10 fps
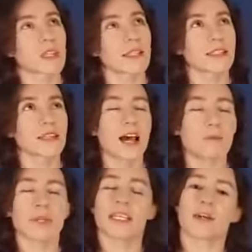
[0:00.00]
it's
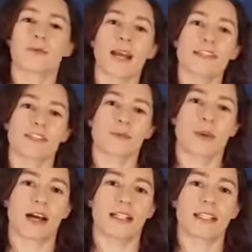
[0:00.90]
not really a
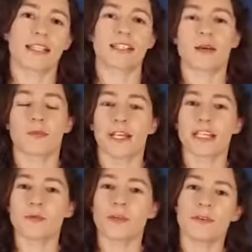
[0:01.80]
restaurant, it's a
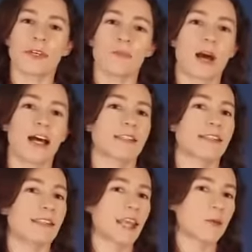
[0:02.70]
place where you can buy
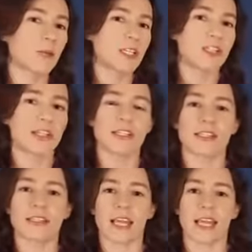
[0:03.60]

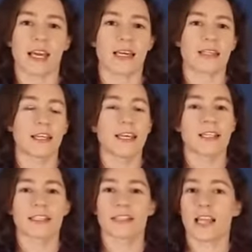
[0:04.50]
sandwiches and
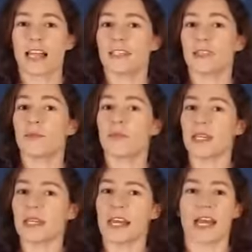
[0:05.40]
sliced
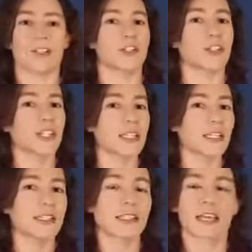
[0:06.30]
meat and
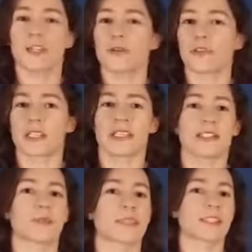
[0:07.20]
cheese and usually
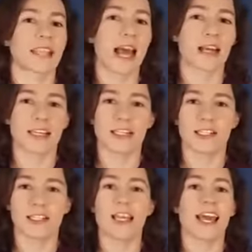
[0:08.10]
some
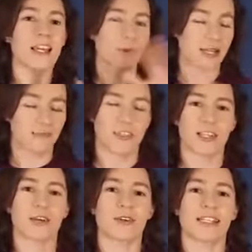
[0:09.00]
salads. Anyway,
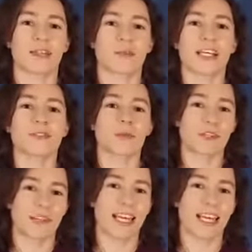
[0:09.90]
so it's a place where you can